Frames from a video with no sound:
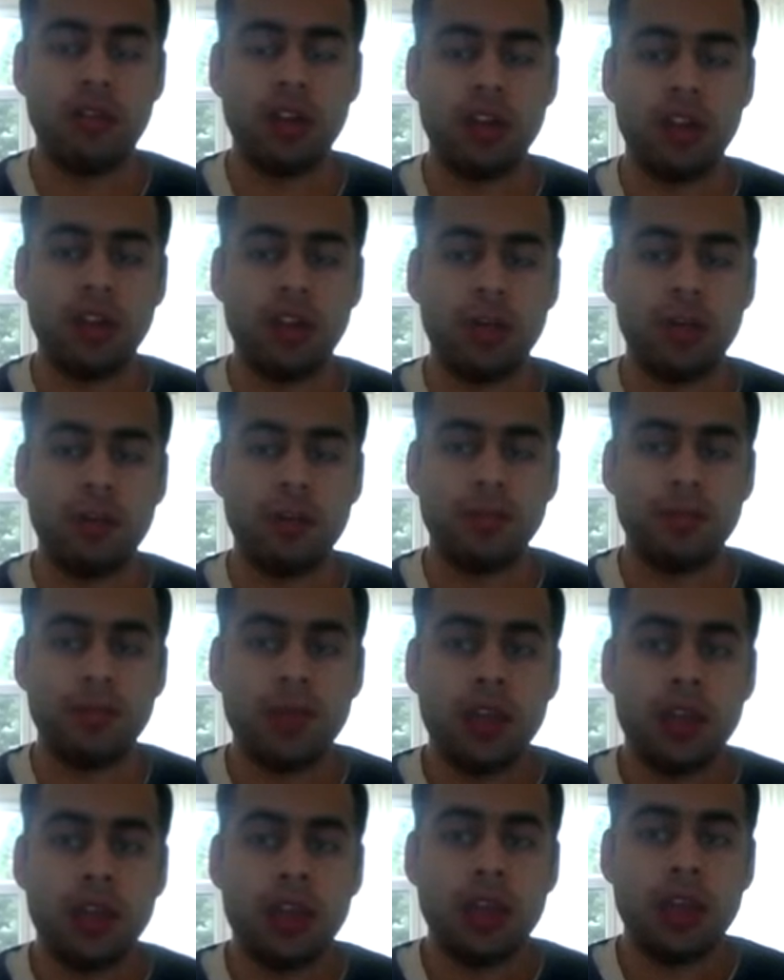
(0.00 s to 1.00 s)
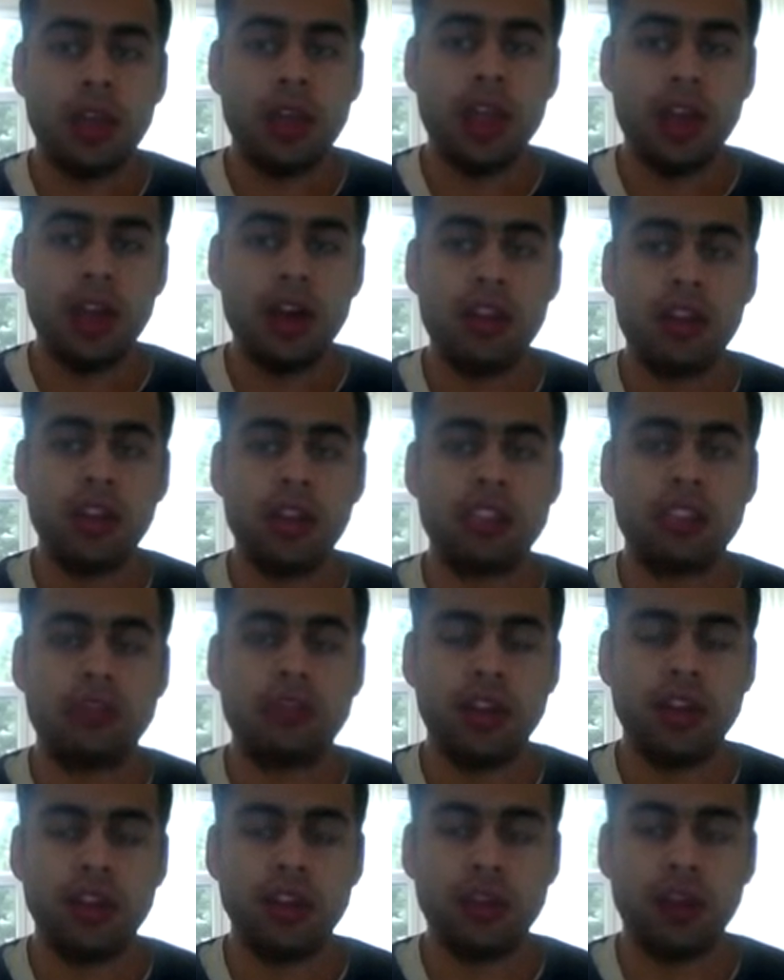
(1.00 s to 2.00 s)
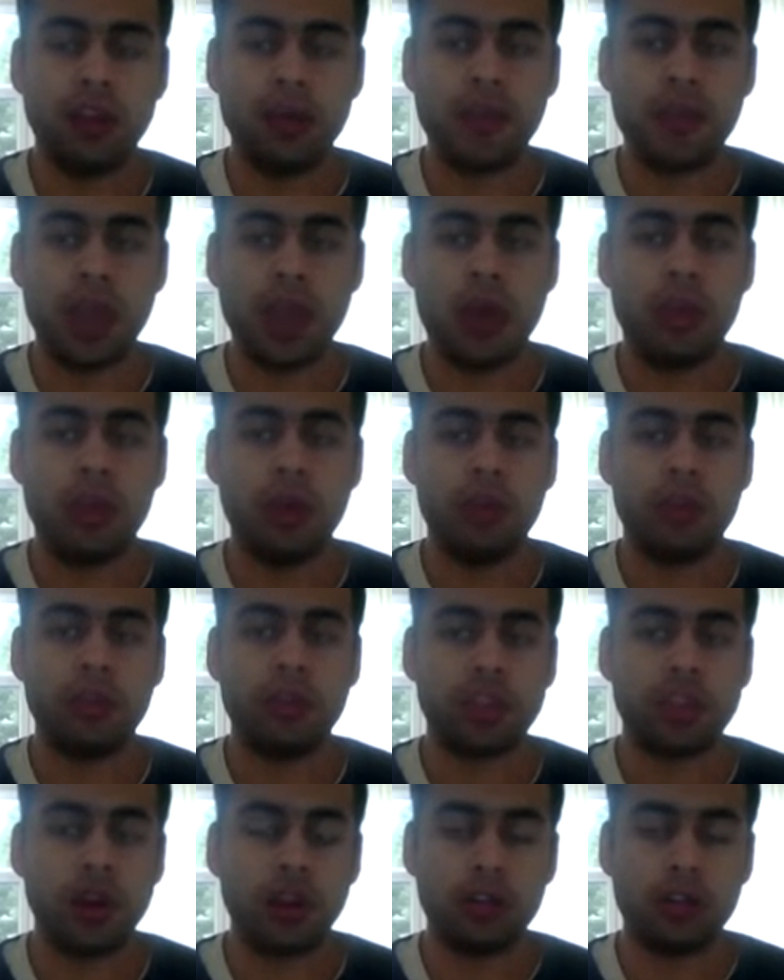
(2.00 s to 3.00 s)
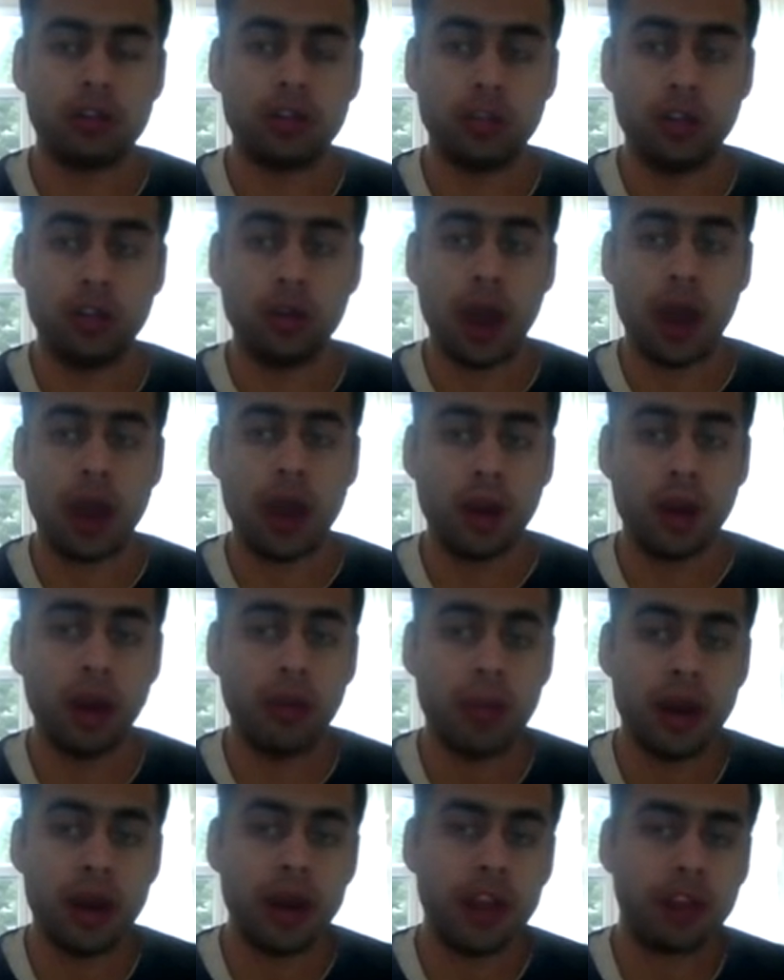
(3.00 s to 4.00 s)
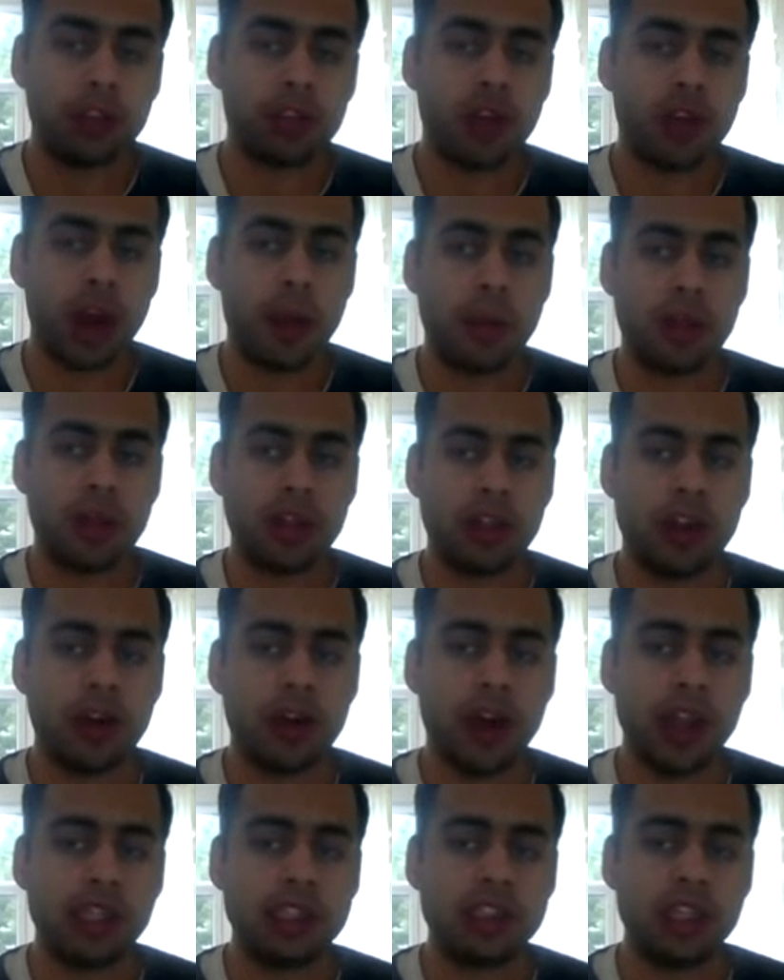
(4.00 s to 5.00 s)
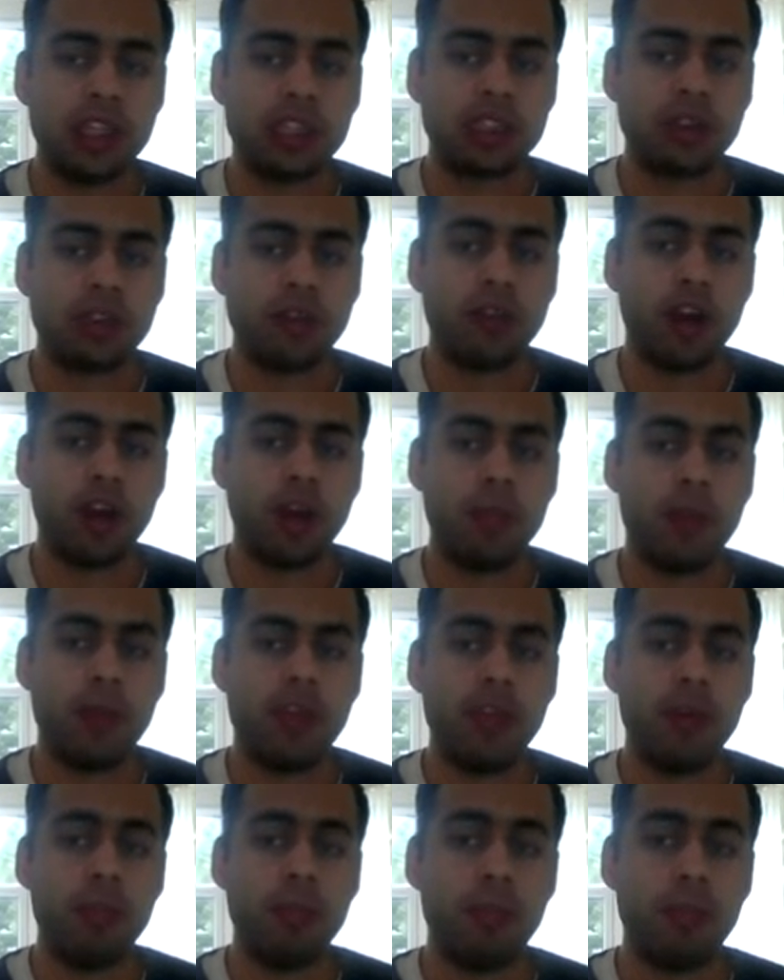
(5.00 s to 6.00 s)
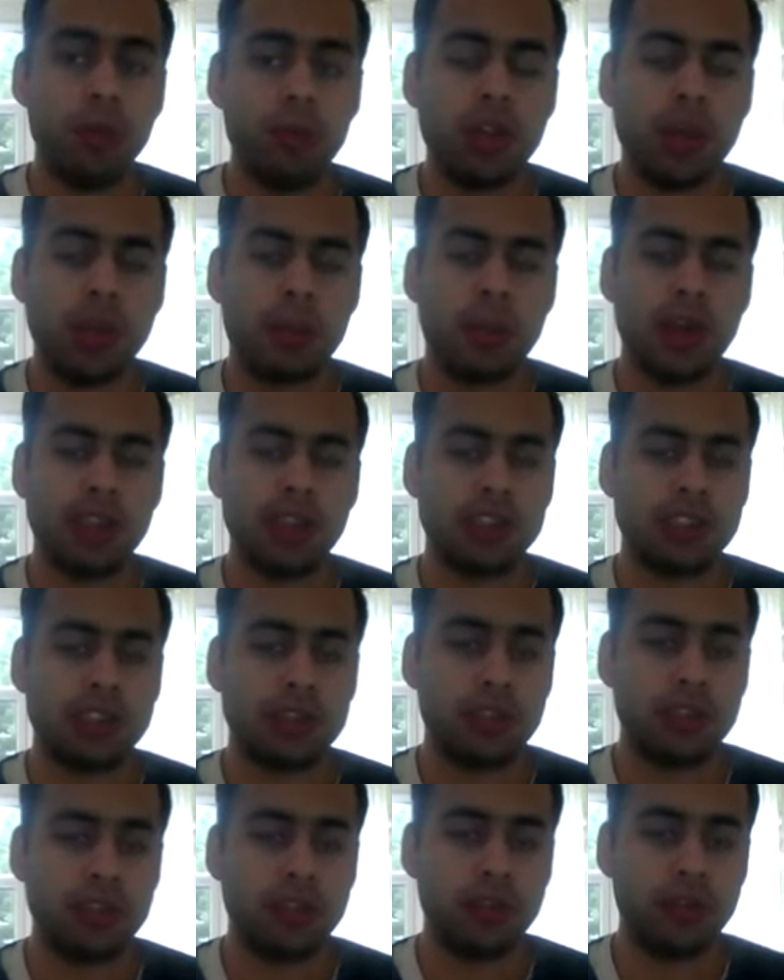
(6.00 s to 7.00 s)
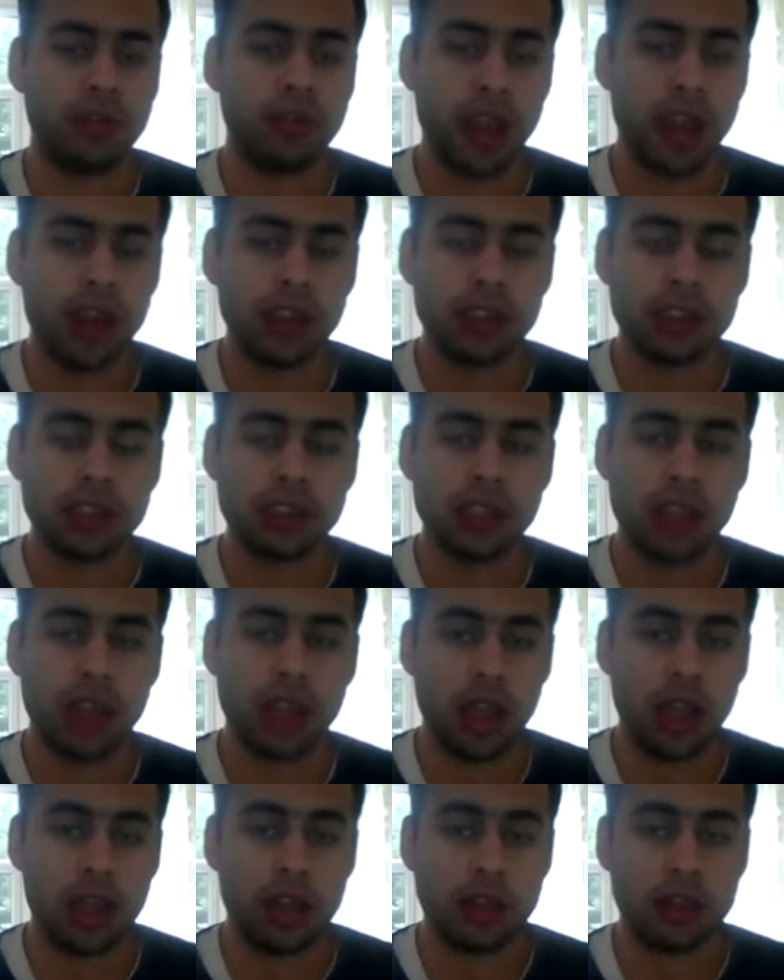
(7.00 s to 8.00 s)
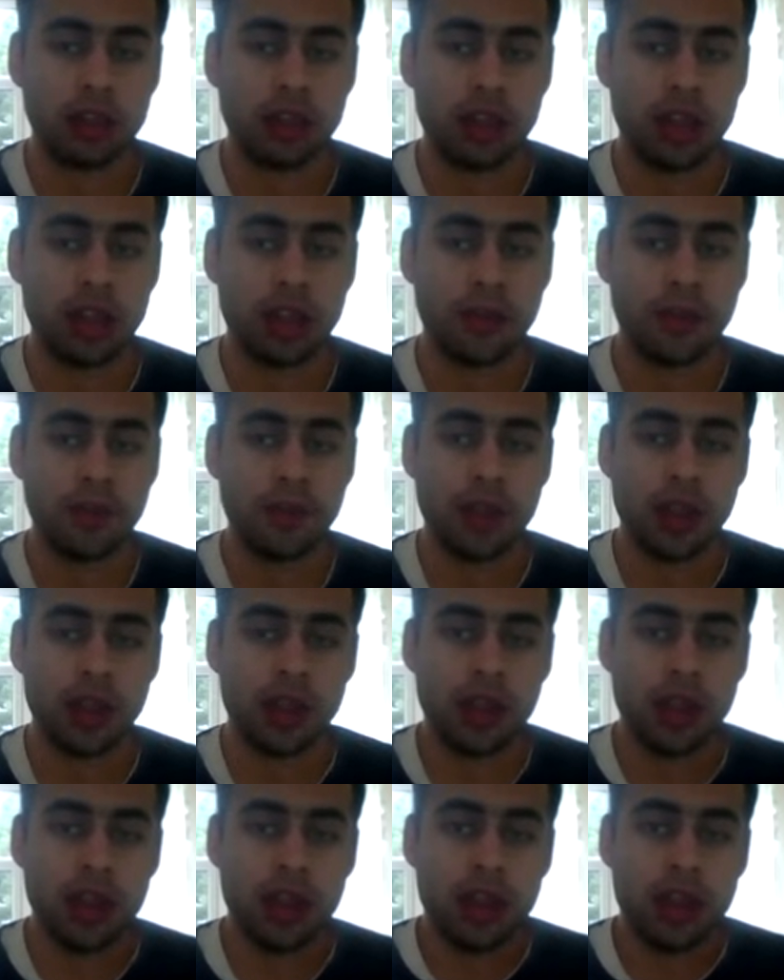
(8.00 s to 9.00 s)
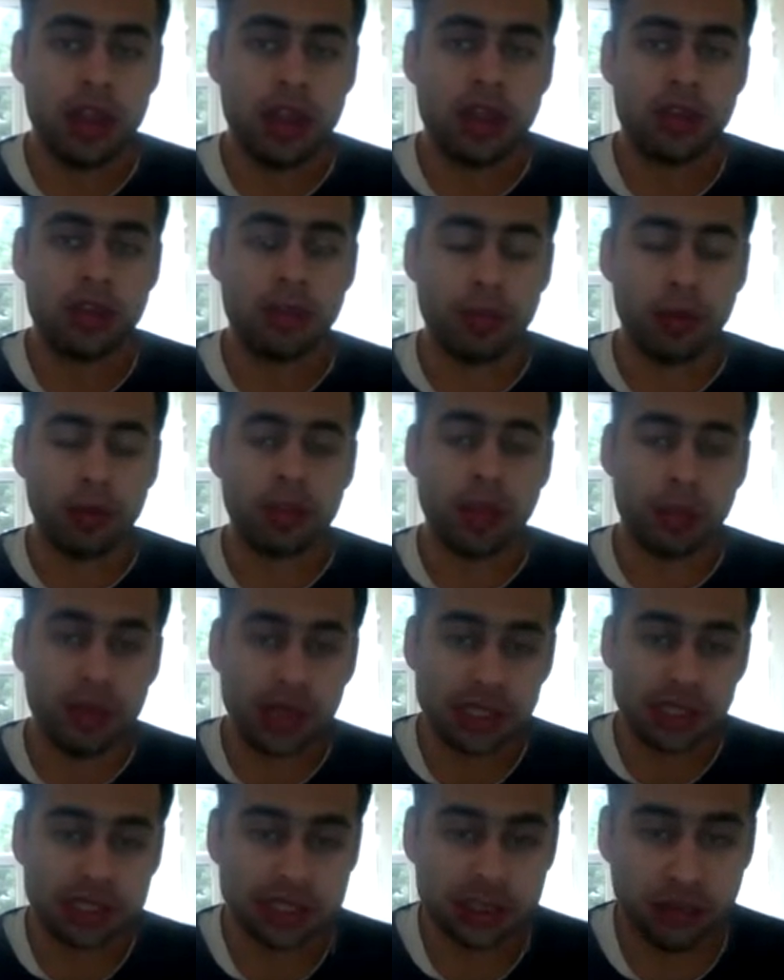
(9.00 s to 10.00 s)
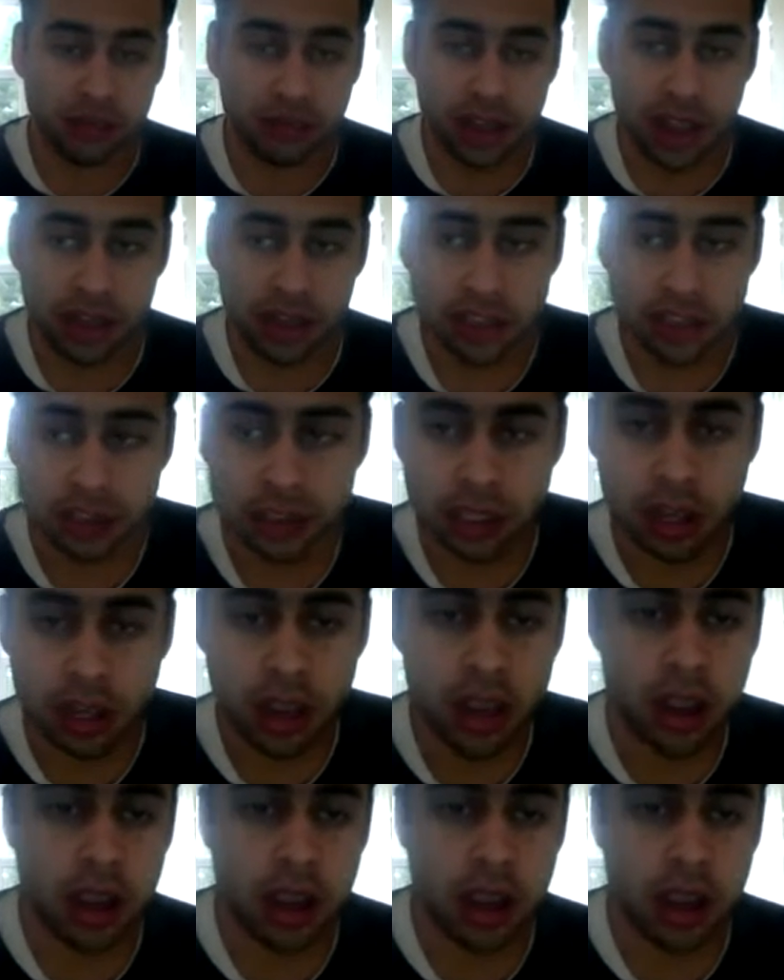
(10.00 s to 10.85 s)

video. In this video, I will be showing to you an opening trap that arises from the Budapest Defense, and the Budapest Defense